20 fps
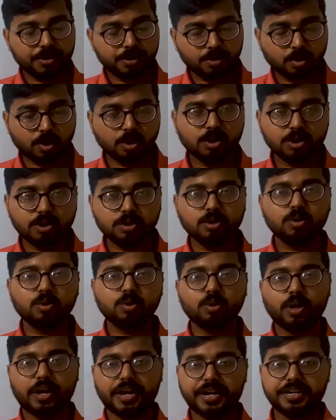don't
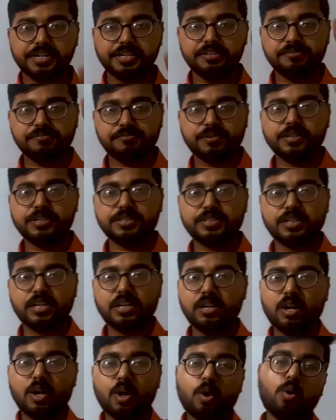know any
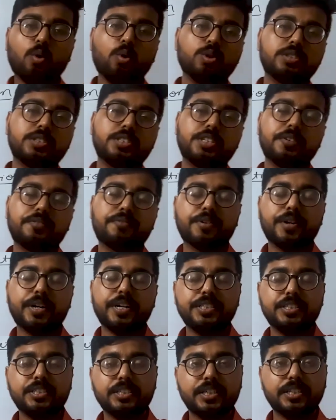function whose
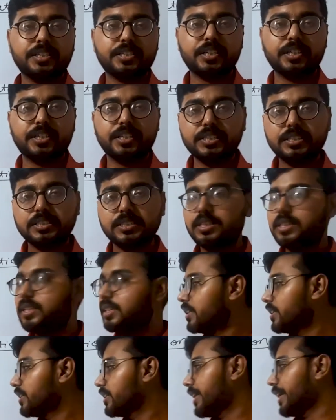differentiation
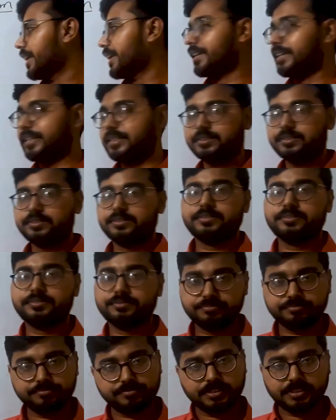is 10x.
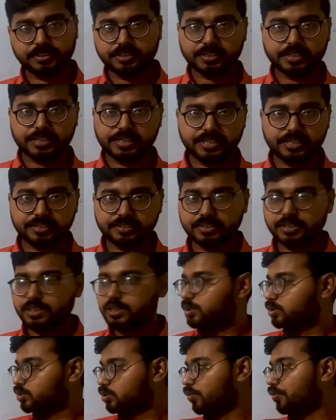
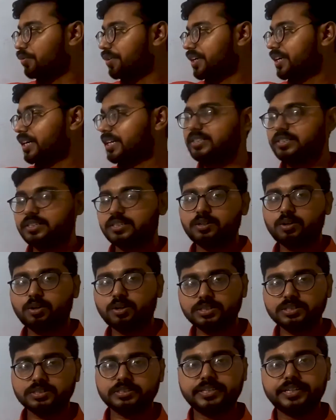Clear? So we
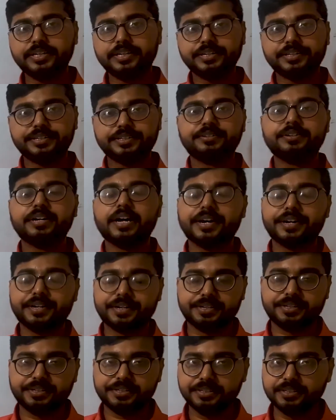cannot say
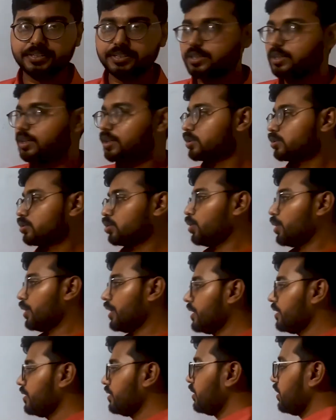directly. So
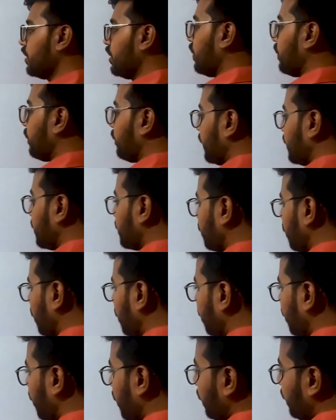here, first
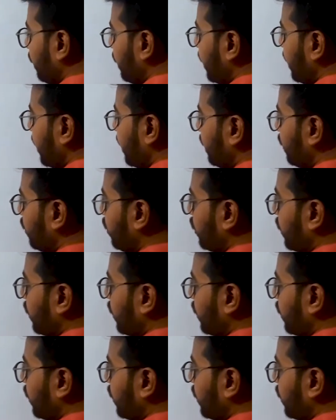of all, we need to